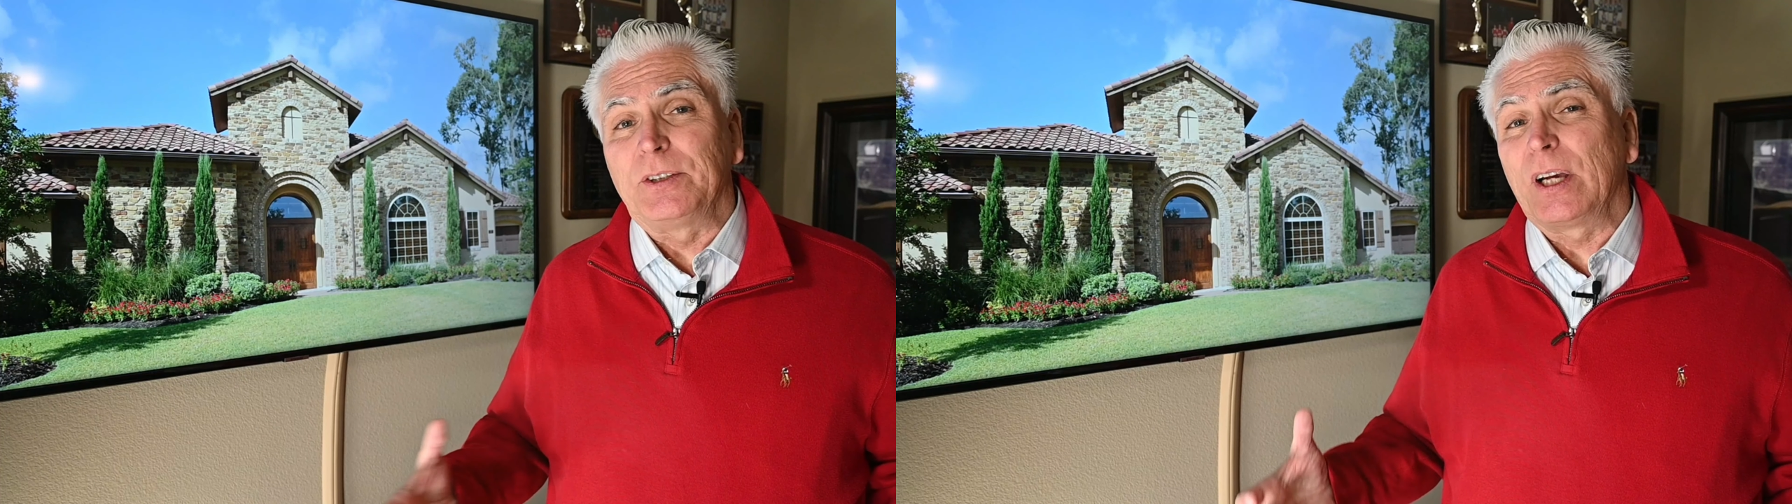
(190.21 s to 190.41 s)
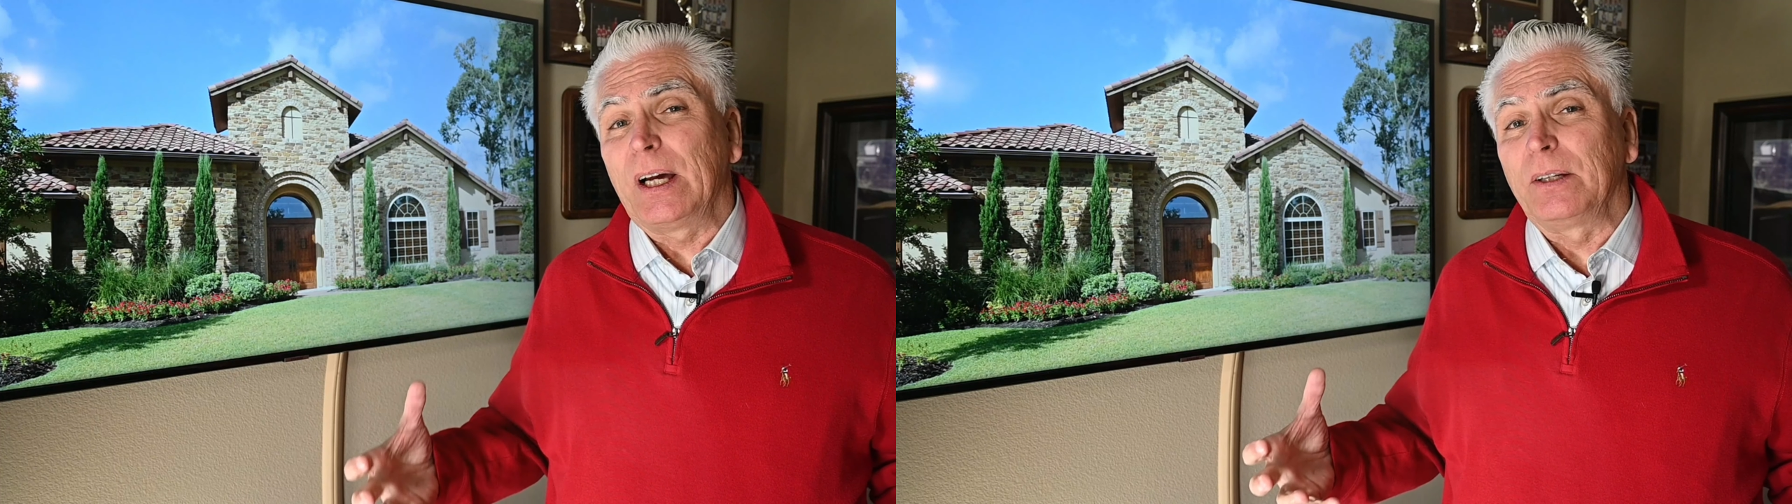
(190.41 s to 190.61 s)

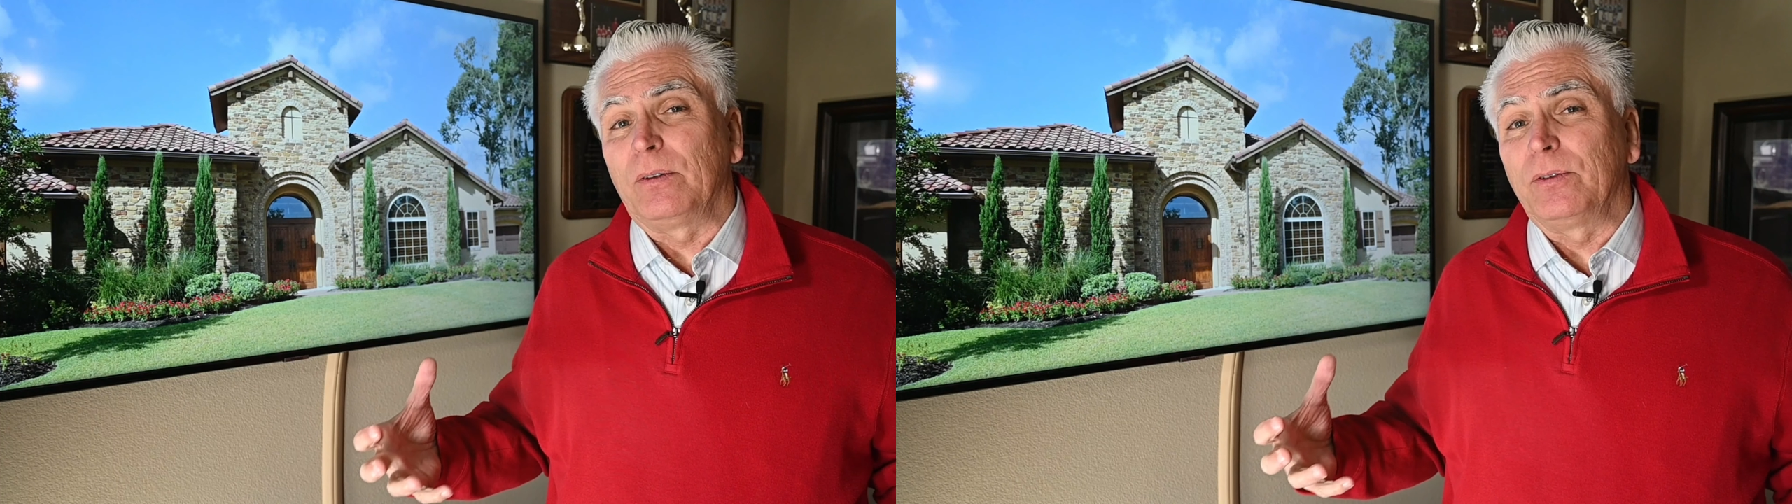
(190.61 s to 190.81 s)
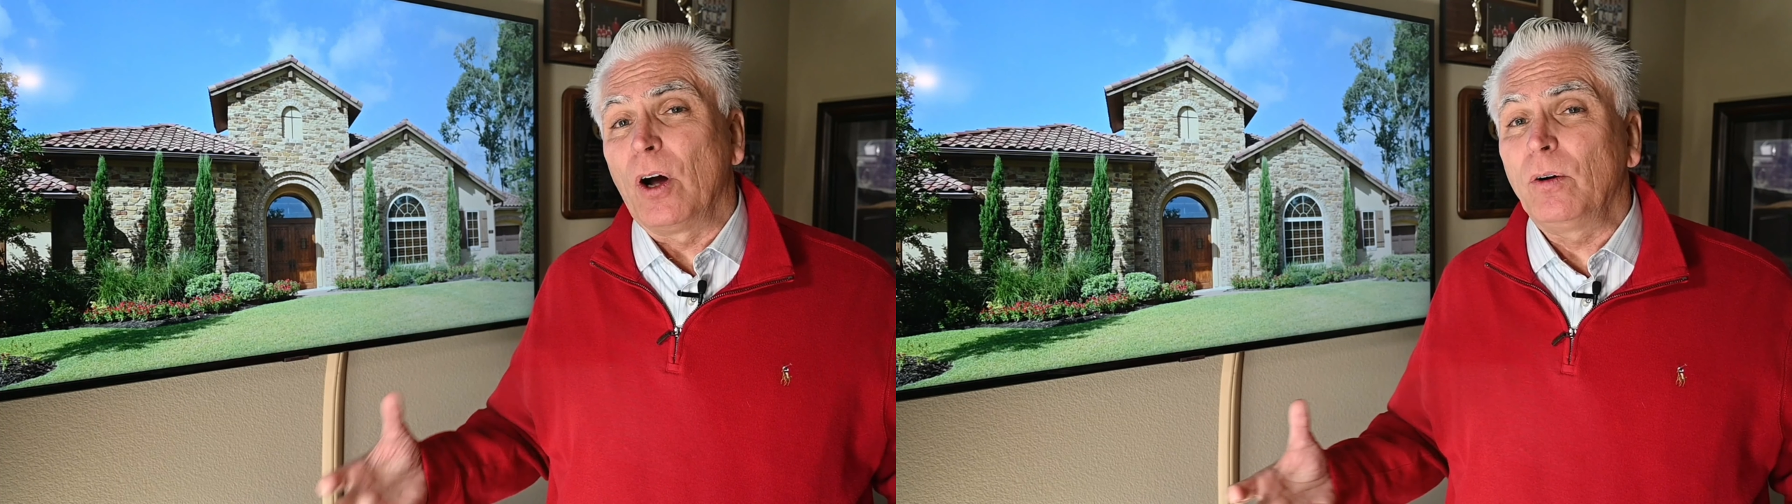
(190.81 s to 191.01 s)

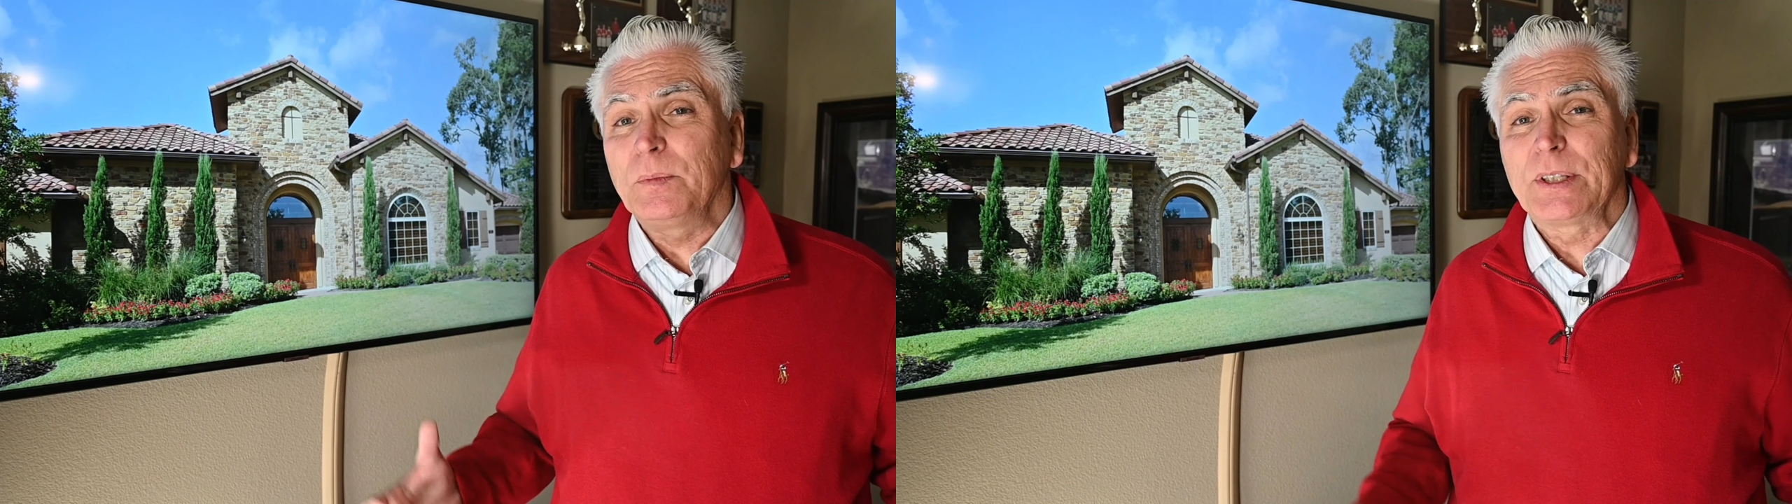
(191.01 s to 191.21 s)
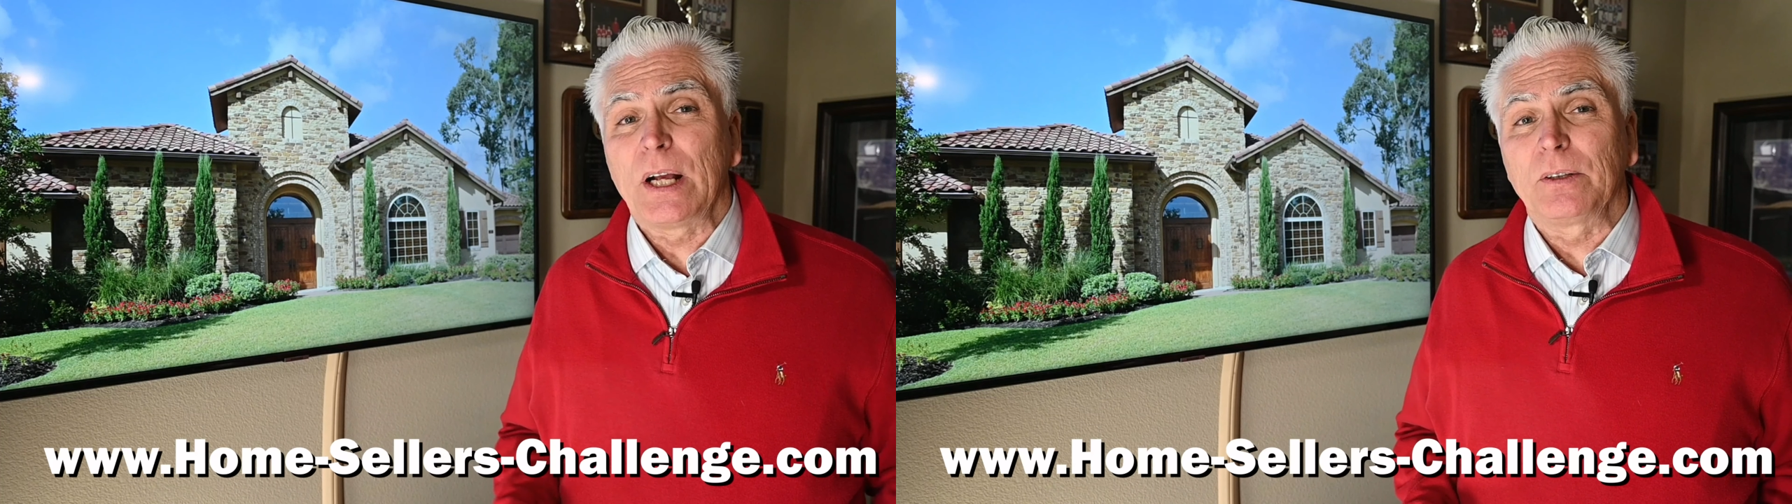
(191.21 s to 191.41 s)
titled
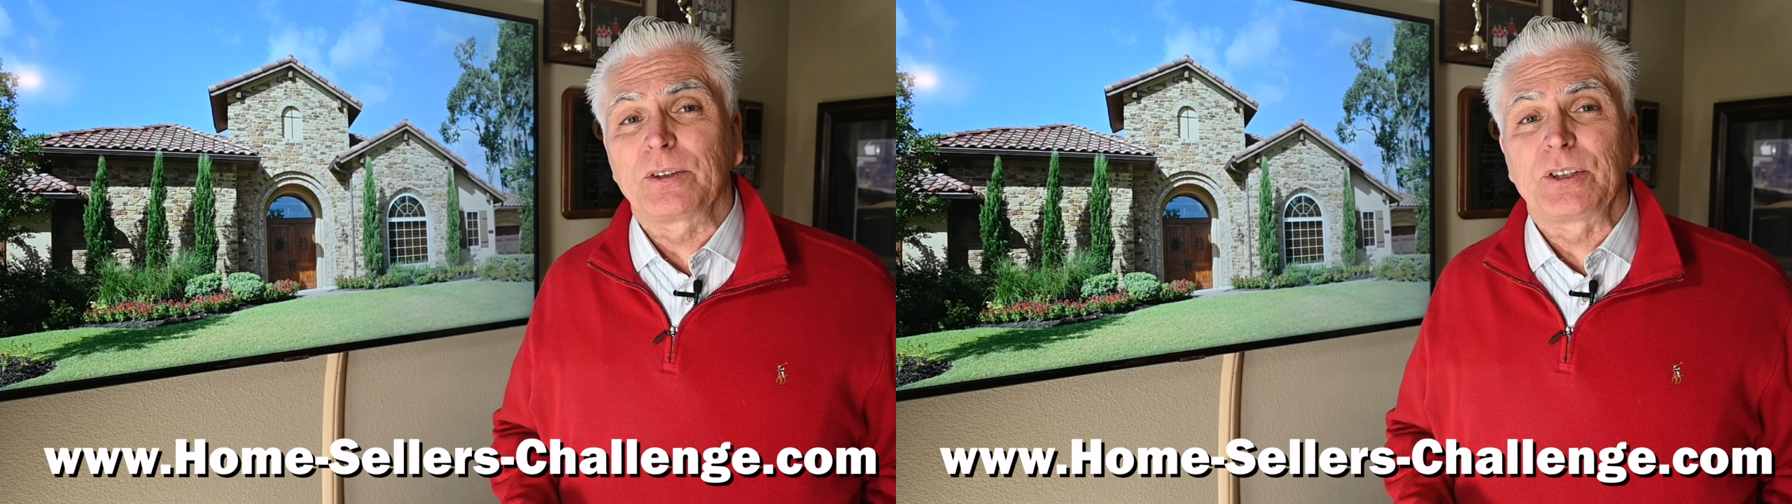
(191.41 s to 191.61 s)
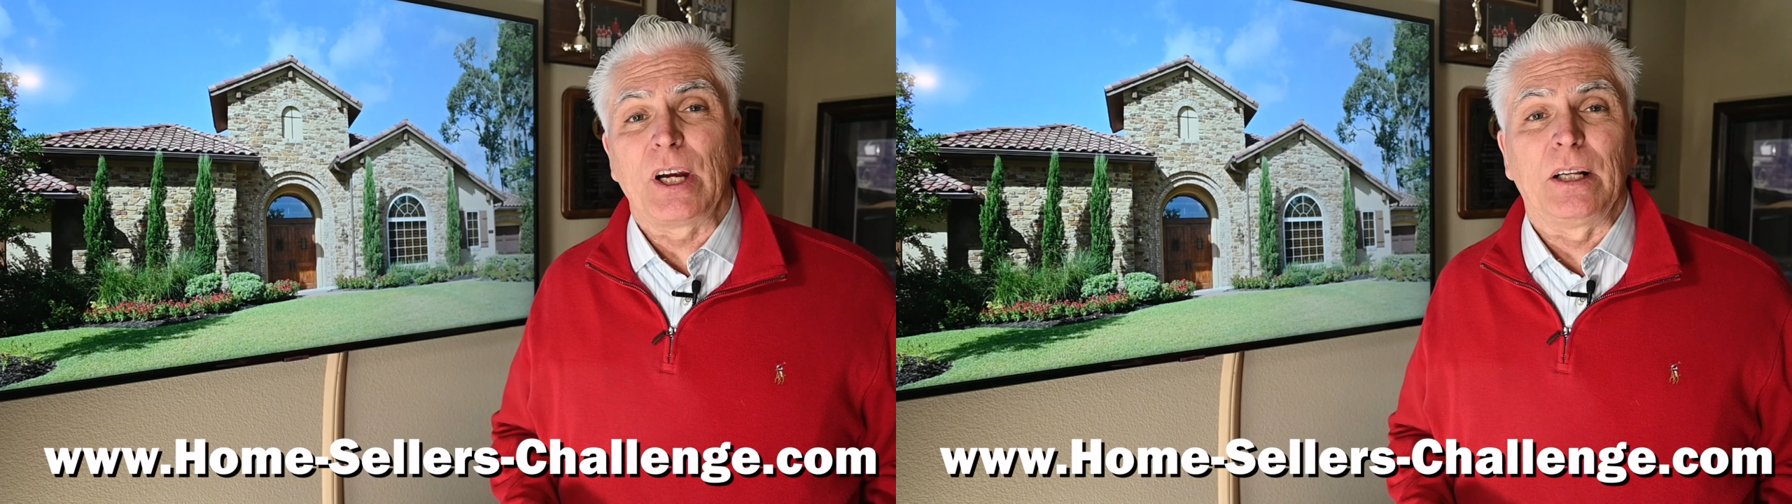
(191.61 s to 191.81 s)
Home
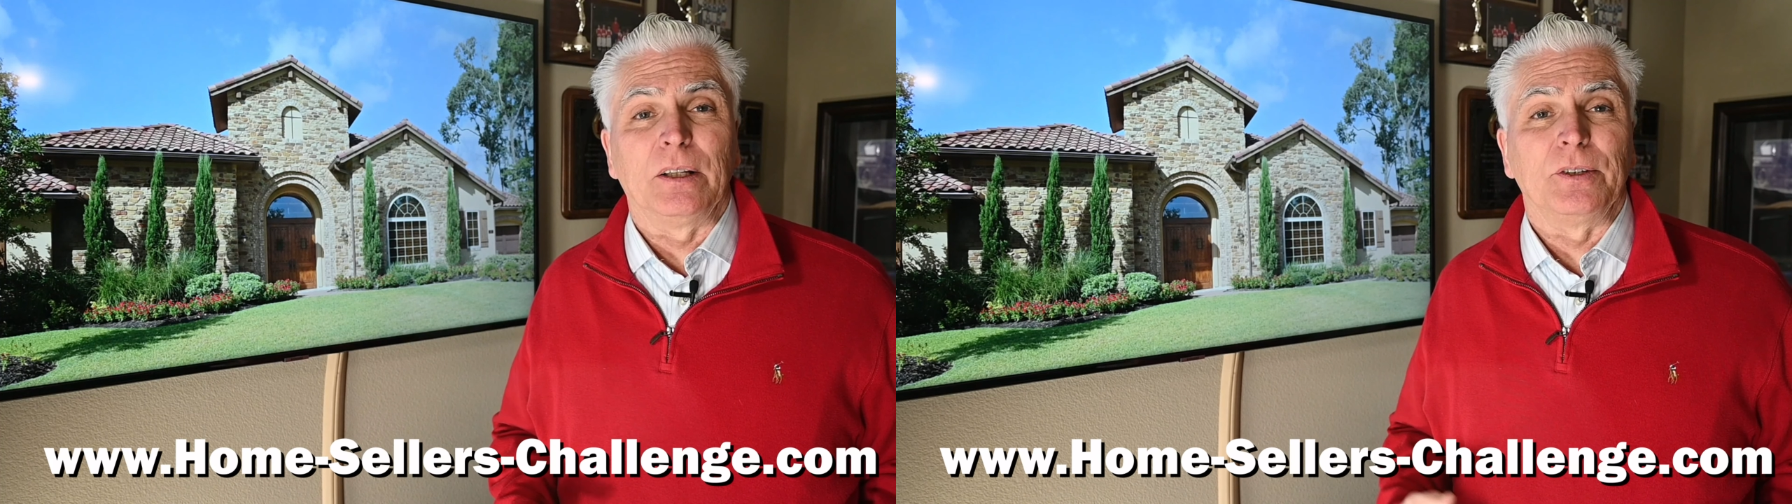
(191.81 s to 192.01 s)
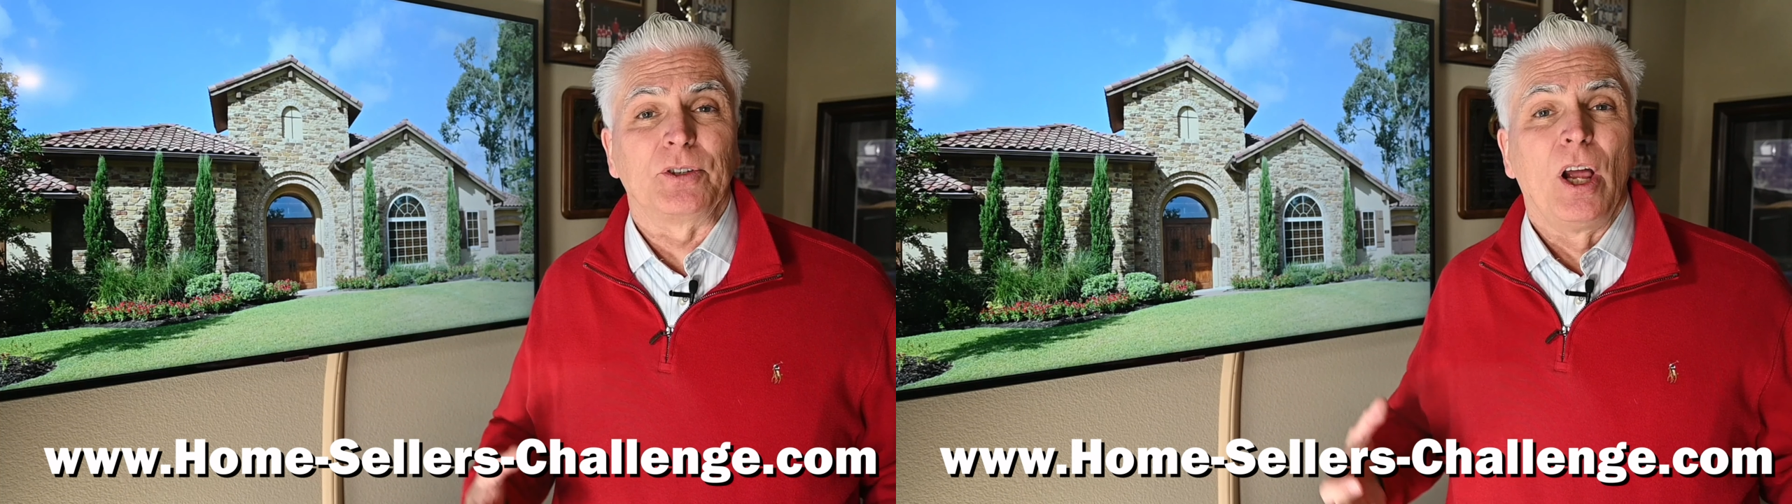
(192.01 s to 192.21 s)
Sellers
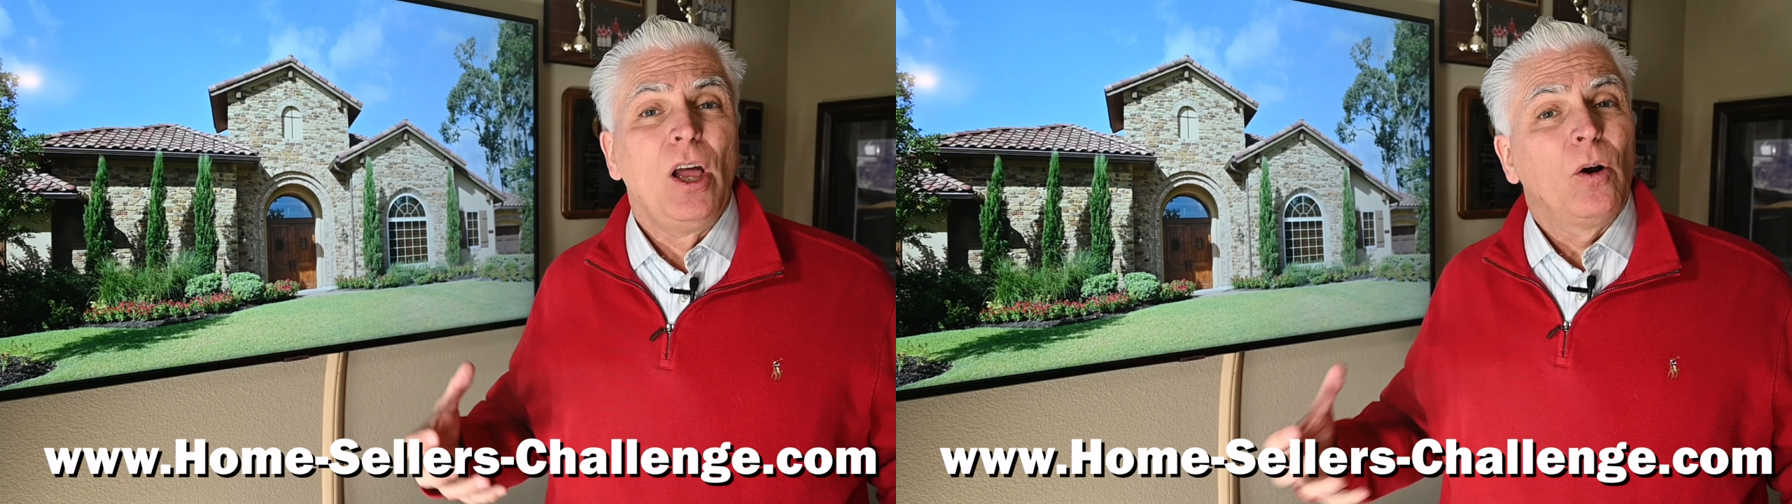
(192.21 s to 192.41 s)
Challenge,